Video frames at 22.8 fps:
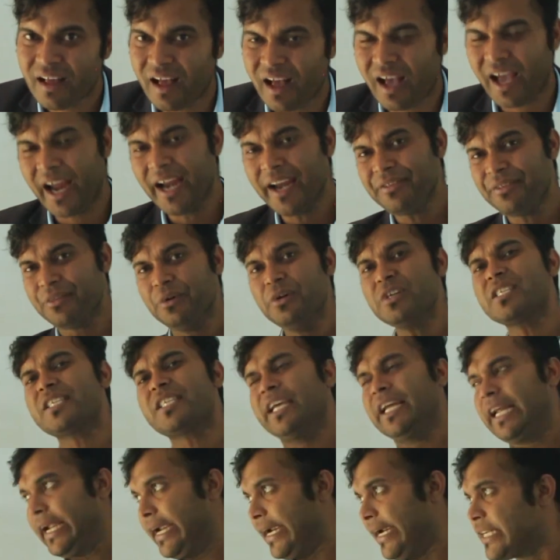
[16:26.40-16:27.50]
and those
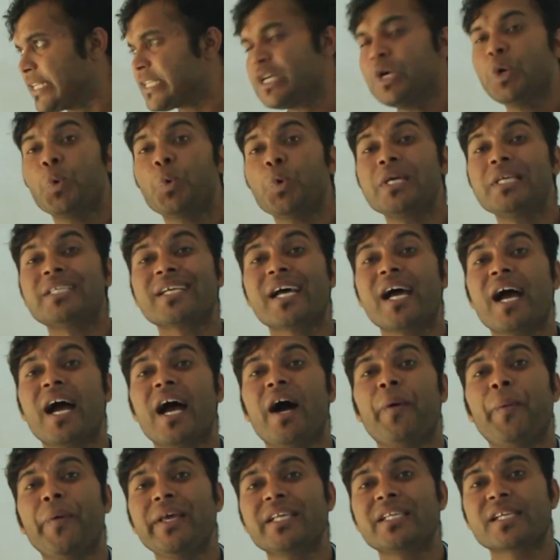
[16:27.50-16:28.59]
seeds which
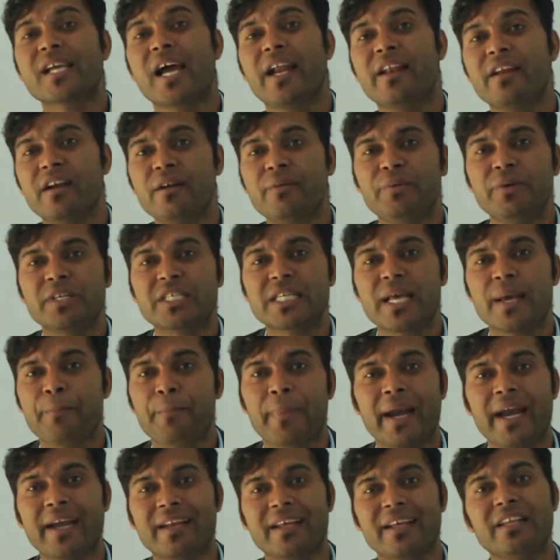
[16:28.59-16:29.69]
cannot be
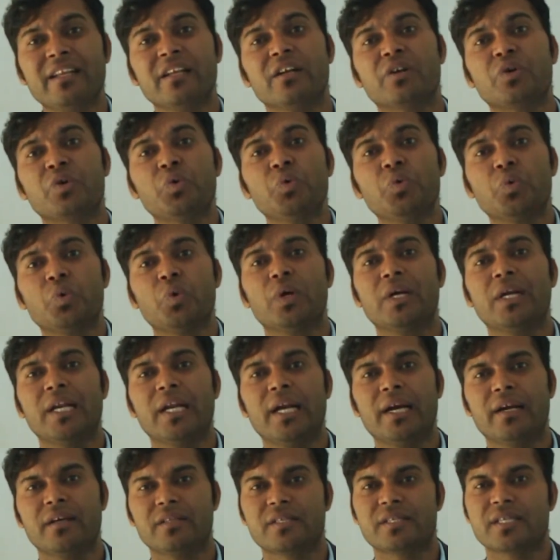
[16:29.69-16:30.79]
separate into 2
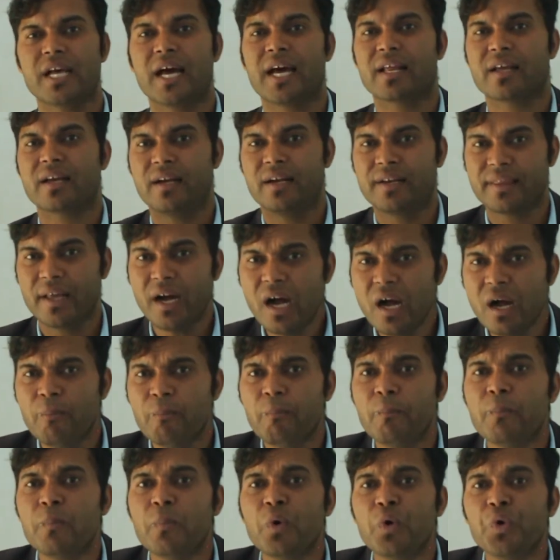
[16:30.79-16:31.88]
cotyledons are called the
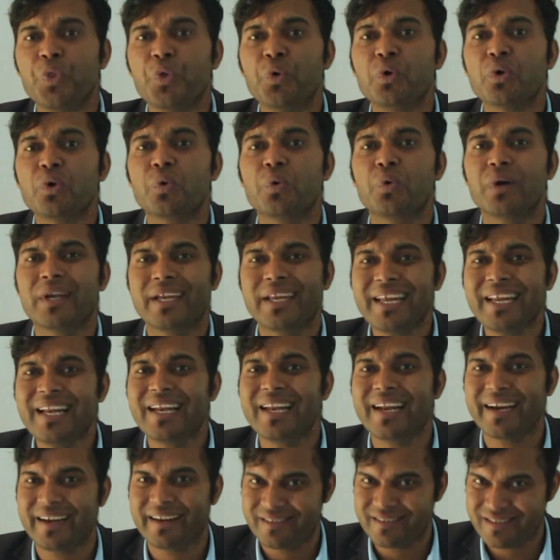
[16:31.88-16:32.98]

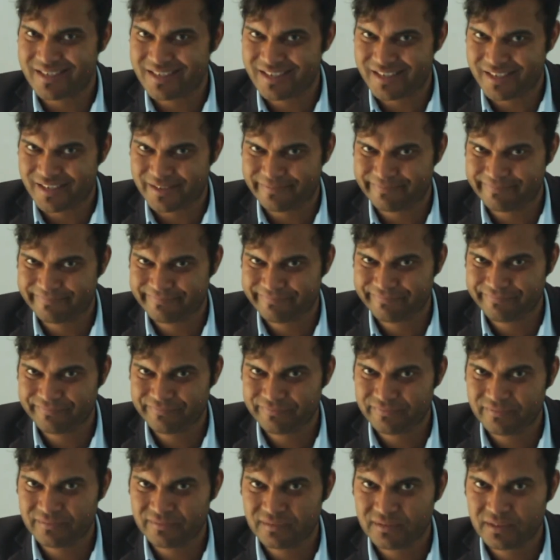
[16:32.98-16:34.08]
monocotyledons.
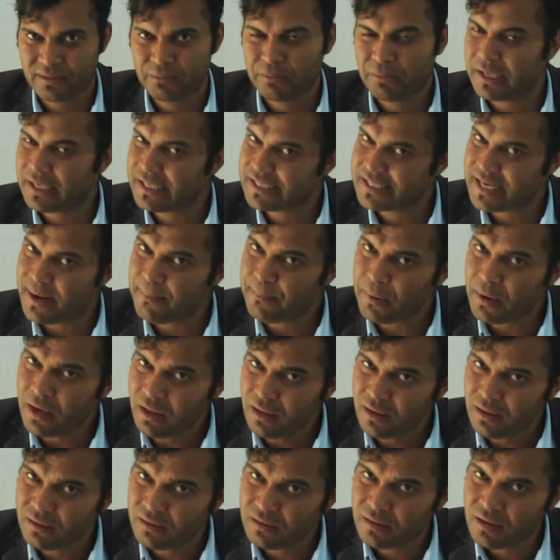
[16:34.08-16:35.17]
For example,
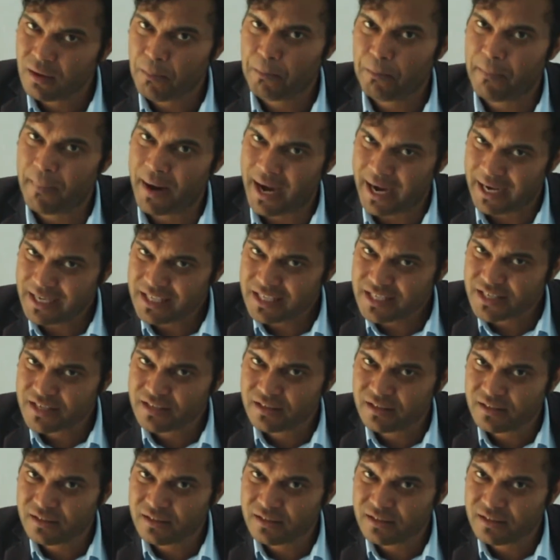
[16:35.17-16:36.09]
maize,